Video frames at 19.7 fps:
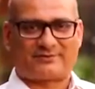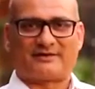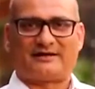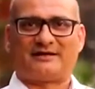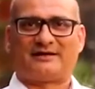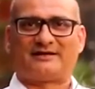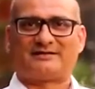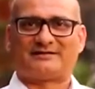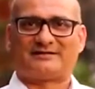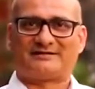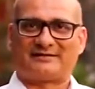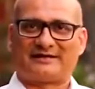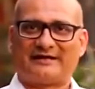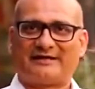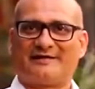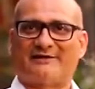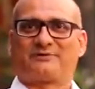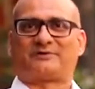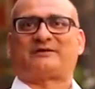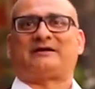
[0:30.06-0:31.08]
rotundus is
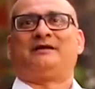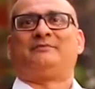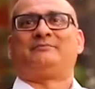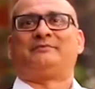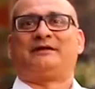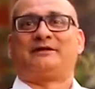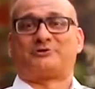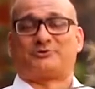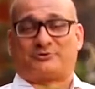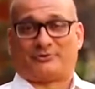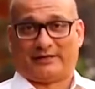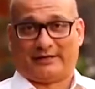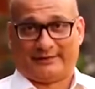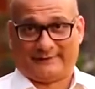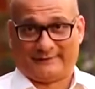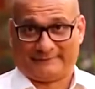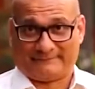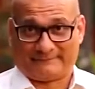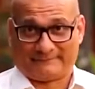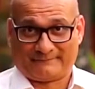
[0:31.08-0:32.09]
ready to come
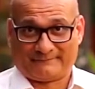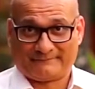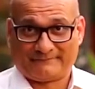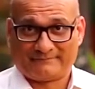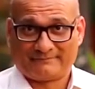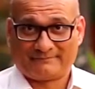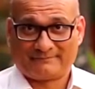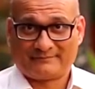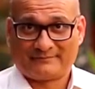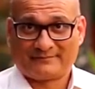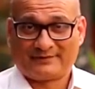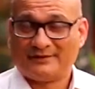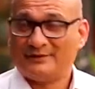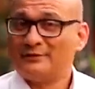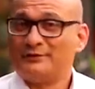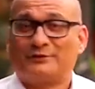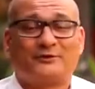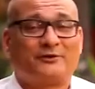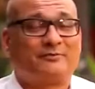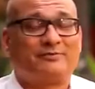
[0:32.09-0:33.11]
naturally.
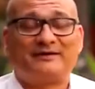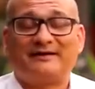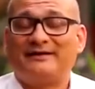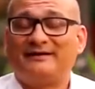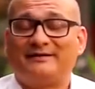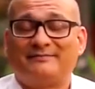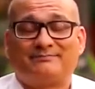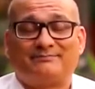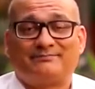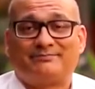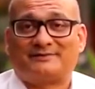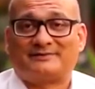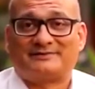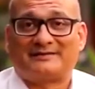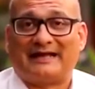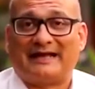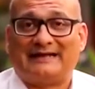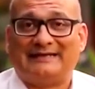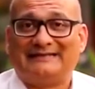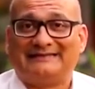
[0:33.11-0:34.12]
Nobody puts
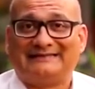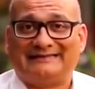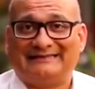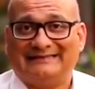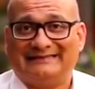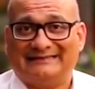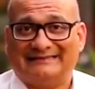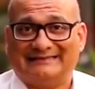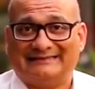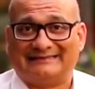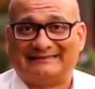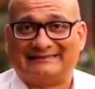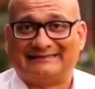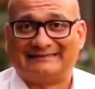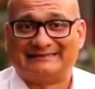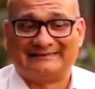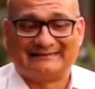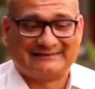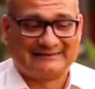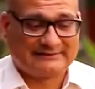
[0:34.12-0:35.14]
any seed in it.
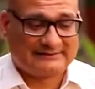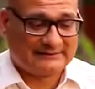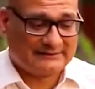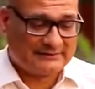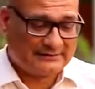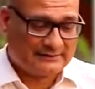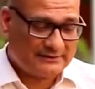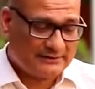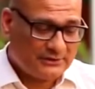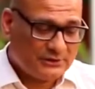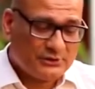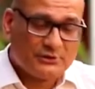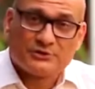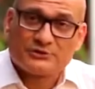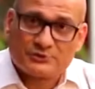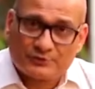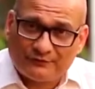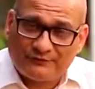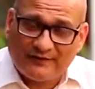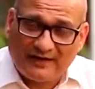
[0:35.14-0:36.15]

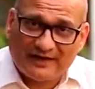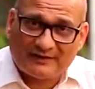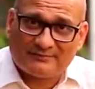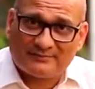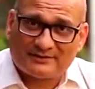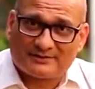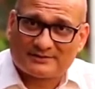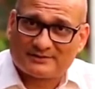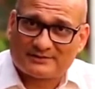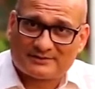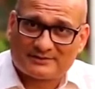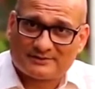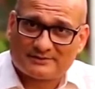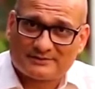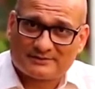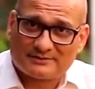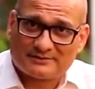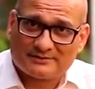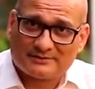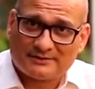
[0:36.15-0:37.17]
So farmers
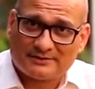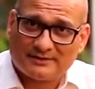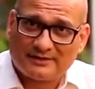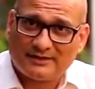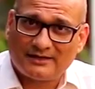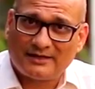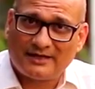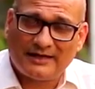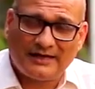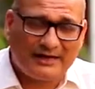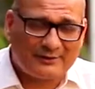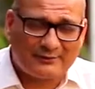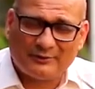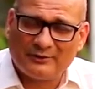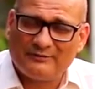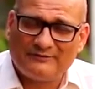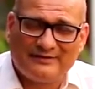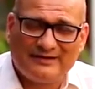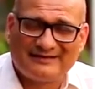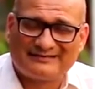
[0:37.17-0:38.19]
are
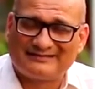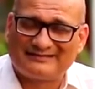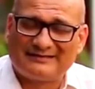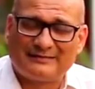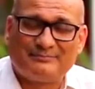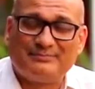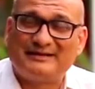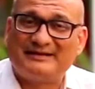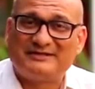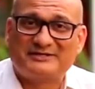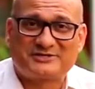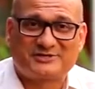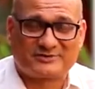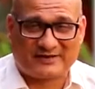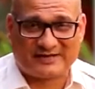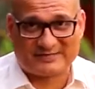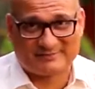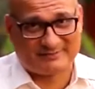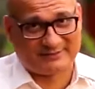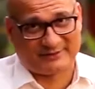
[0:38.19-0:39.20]
always under big
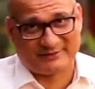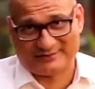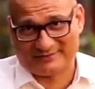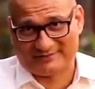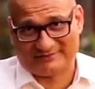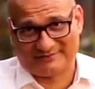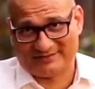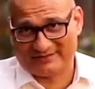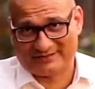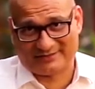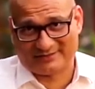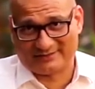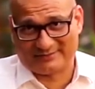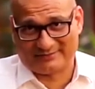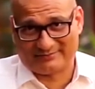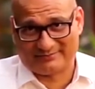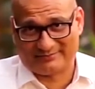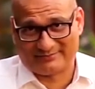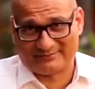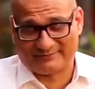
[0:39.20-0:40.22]
stress because of this
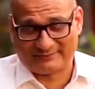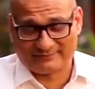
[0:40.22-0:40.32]
herb.